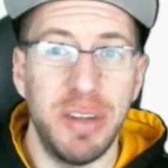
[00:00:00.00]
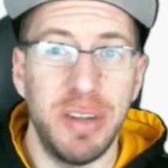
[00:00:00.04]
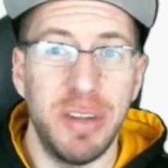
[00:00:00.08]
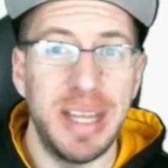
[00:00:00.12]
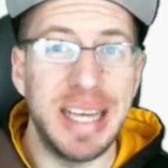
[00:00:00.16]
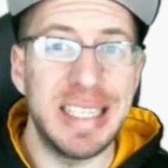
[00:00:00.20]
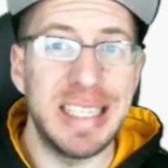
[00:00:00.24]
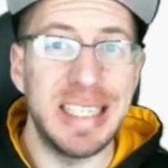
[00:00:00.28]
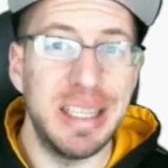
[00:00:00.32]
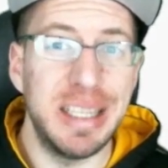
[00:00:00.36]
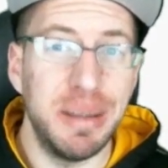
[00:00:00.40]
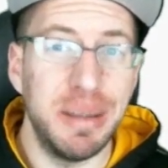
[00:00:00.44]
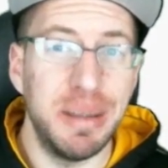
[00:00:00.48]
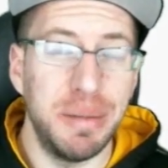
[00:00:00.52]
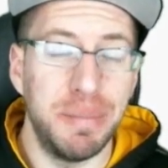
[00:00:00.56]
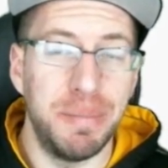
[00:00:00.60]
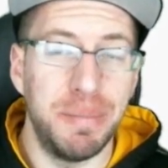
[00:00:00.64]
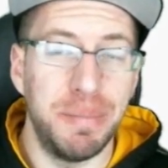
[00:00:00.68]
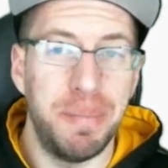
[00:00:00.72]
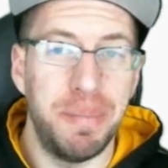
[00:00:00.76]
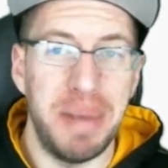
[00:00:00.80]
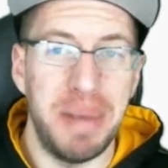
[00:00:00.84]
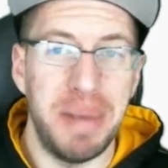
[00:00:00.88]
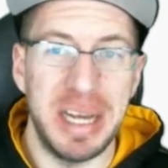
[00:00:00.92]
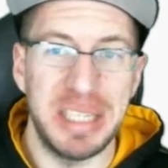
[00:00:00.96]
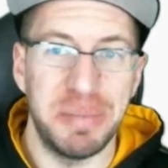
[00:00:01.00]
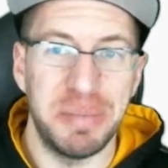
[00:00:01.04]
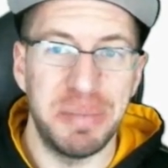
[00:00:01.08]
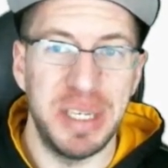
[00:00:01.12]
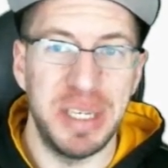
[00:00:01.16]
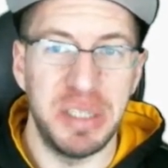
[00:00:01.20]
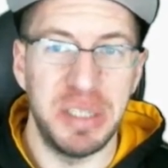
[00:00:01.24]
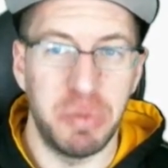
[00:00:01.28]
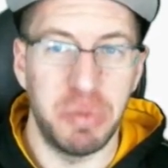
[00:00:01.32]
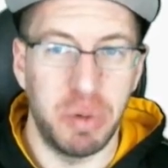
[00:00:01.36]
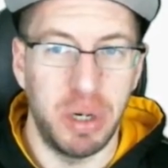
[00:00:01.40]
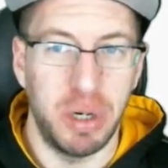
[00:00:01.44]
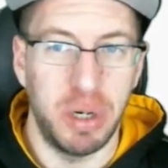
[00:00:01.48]
That's the best
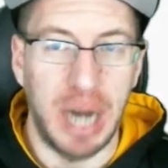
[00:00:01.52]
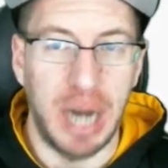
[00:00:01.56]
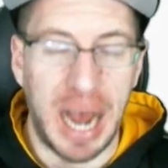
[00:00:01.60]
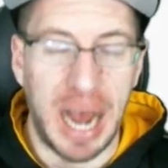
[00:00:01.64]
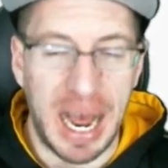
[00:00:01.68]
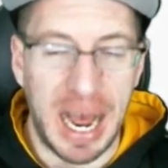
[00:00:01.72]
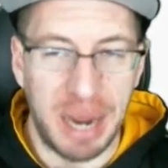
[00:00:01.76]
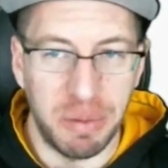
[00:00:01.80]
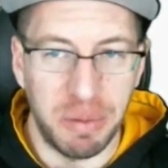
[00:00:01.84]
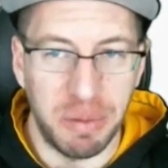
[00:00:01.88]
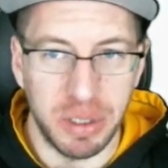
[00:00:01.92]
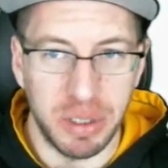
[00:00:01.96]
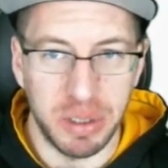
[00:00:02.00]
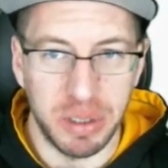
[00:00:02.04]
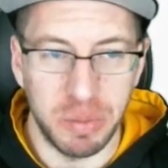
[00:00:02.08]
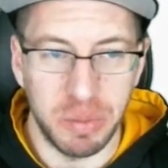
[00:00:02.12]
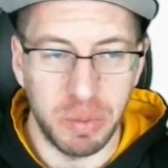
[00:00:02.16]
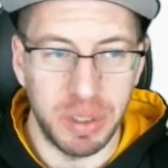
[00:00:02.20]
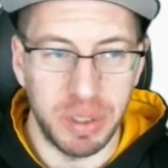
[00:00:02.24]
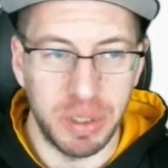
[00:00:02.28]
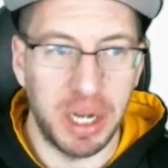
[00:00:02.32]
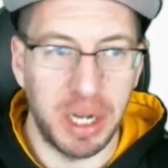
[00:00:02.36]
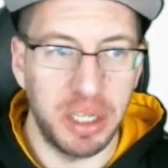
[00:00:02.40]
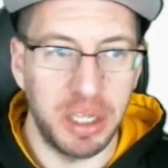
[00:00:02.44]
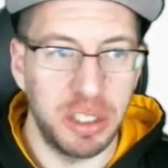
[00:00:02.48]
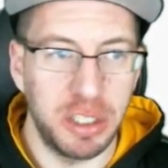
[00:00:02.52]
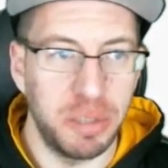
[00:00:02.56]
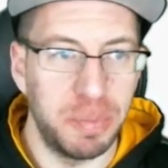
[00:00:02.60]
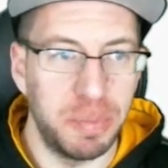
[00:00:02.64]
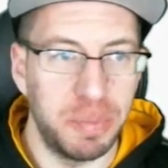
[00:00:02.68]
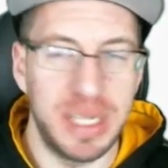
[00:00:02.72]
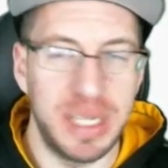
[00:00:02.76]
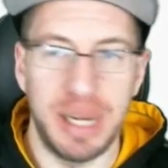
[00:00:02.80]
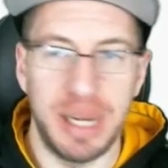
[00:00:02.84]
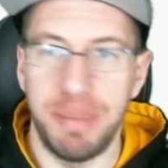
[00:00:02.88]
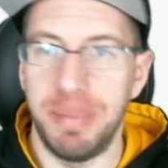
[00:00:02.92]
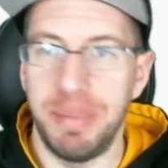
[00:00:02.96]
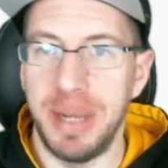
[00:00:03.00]
place where I will
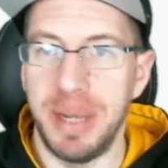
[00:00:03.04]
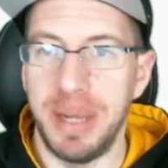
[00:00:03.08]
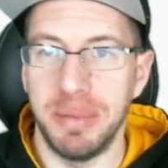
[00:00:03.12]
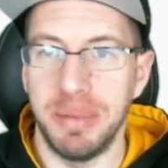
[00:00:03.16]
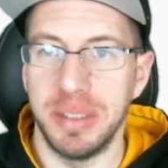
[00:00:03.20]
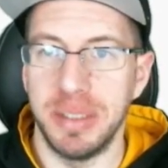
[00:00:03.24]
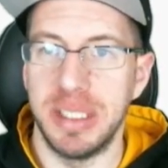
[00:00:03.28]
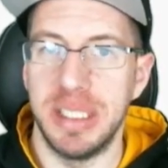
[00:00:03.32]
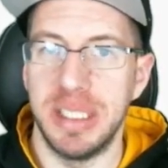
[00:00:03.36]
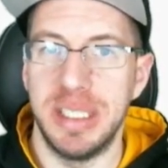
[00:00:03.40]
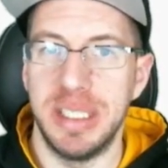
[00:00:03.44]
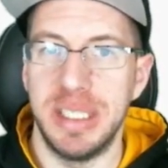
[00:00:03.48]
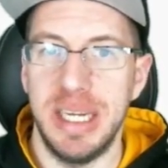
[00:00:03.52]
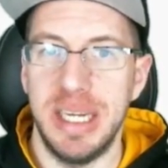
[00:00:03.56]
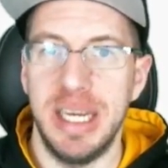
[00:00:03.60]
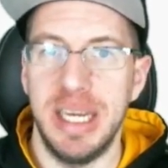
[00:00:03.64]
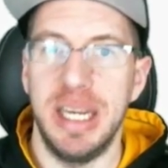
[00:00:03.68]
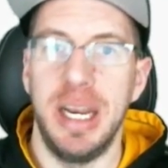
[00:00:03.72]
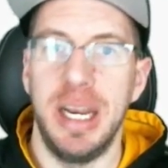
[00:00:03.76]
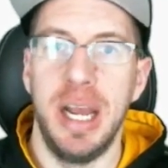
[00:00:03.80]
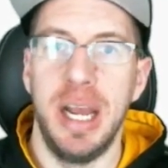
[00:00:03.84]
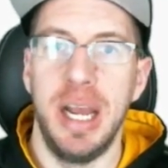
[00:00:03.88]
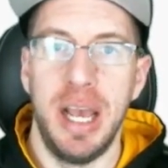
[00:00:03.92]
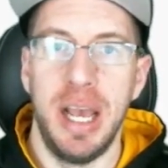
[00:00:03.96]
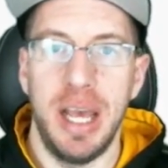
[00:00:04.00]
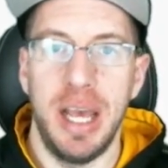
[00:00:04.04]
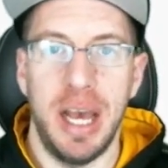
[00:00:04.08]
100% be able to see it.